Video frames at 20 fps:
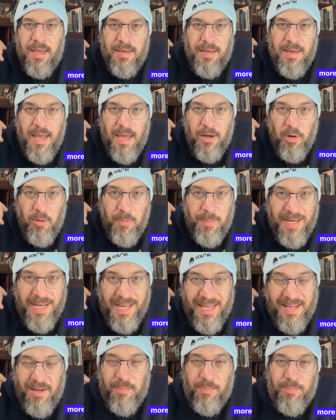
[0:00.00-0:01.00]
Nano
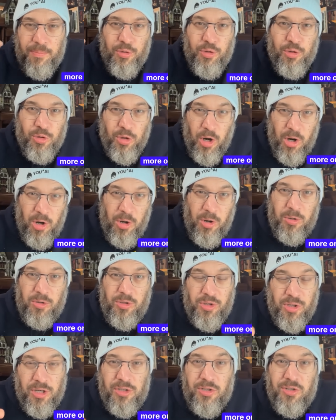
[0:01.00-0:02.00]
Banana Pro
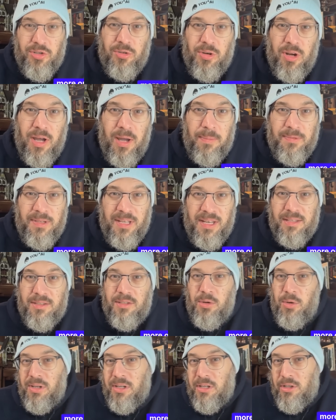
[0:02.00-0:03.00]
just dropped, and it's
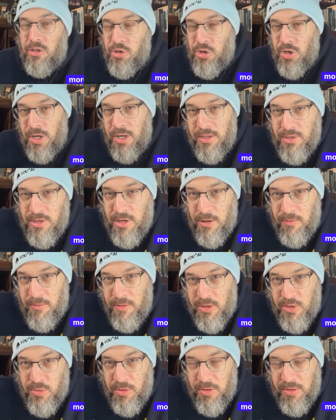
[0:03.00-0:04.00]
going to change how
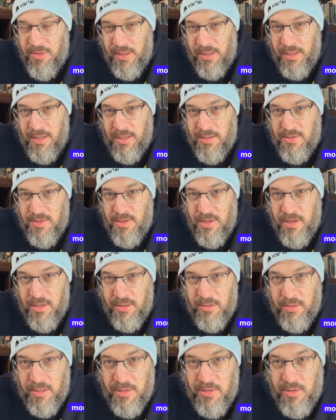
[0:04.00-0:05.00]
visual thinking is done
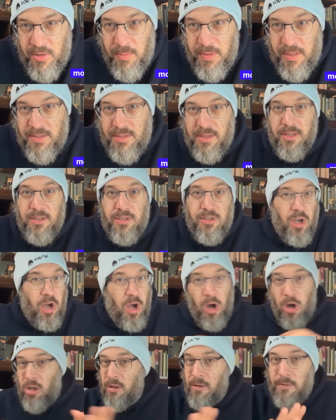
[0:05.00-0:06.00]
across the business.
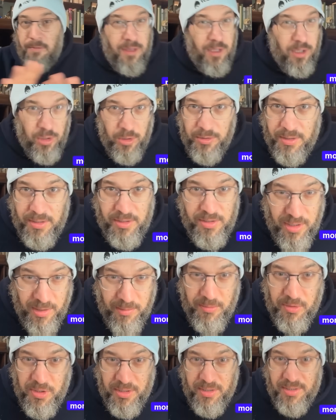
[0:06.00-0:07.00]
All of the old
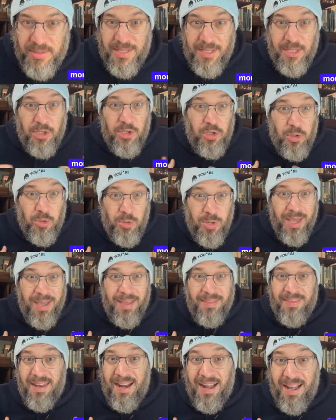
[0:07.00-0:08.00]
assumptions that you
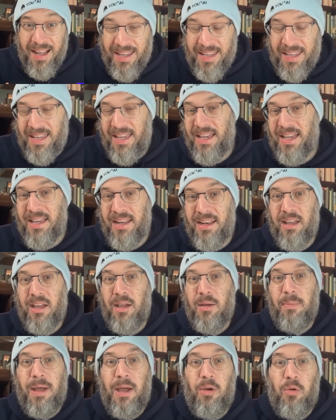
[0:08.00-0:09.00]
had, that I had,
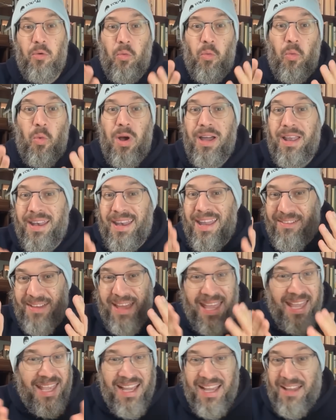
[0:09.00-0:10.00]
about what
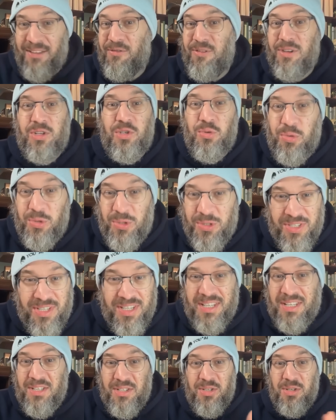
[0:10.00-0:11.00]
AI visuals
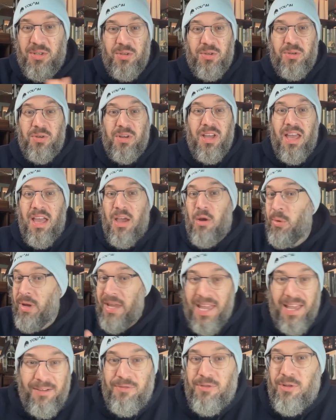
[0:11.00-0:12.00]
can do, we
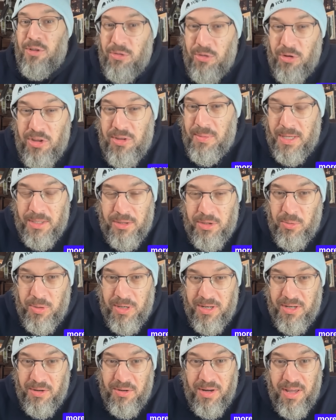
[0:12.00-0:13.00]
have to throw them out the
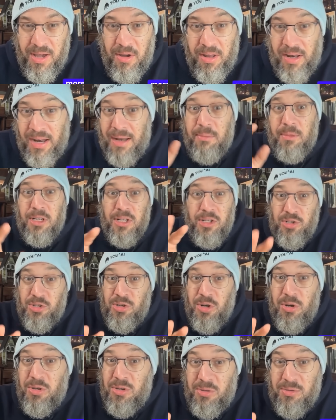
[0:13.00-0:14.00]
window now. And I'm going to
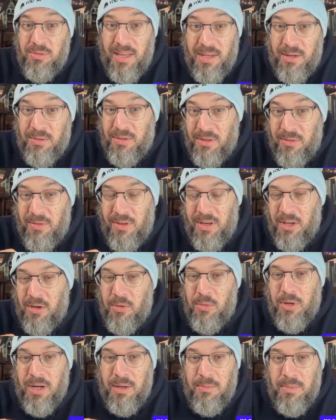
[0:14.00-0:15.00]
show you later in the video
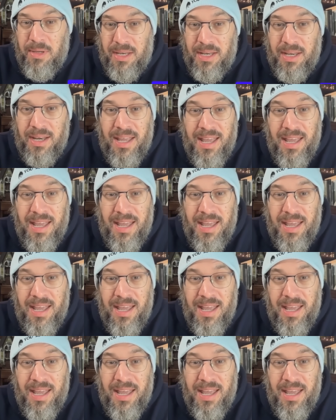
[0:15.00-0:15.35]
what I mean.